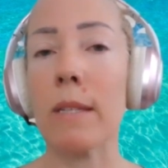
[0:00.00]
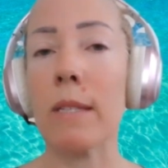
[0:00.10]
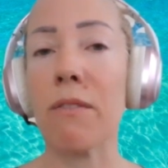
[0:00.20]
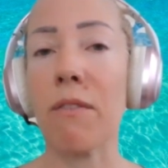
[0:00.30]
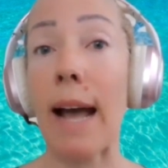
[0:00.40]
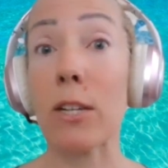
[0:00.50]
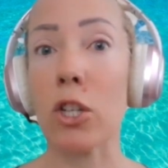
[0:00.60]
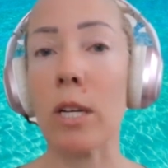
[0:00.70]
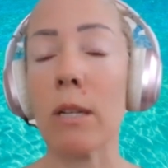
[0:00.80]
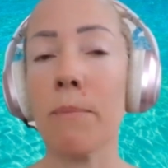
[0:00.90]
It's a
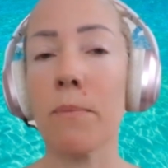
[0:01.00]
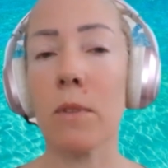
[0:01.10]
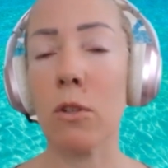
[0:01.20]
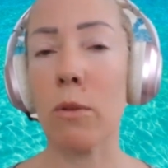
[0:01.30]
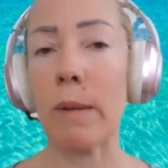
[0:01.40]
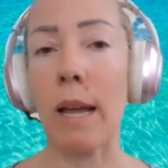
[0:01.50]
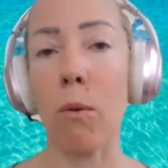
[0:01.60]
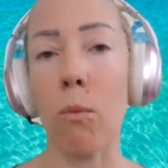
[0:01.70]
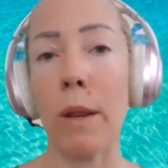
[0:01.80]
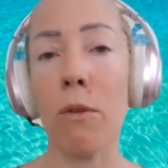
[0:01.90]
fraction. So it could be like
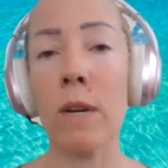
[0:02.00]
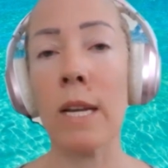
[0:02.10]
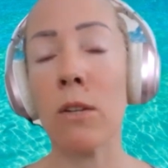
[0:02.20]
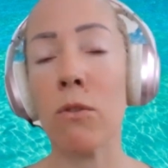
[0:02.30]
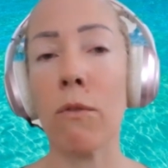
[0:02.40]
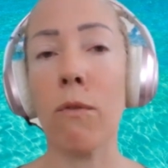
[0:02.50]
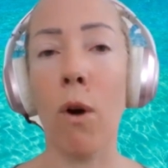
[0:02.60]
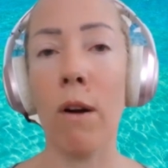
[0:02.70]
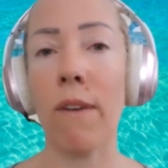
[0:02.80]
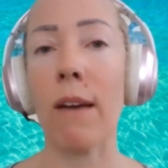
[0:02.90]
1, 3, 2,
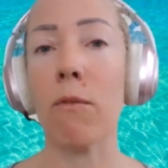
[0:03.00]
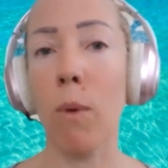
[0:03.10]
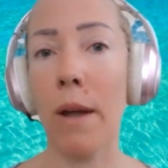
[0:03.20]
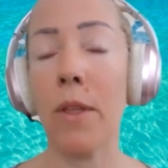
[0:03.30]
4, 5, 1.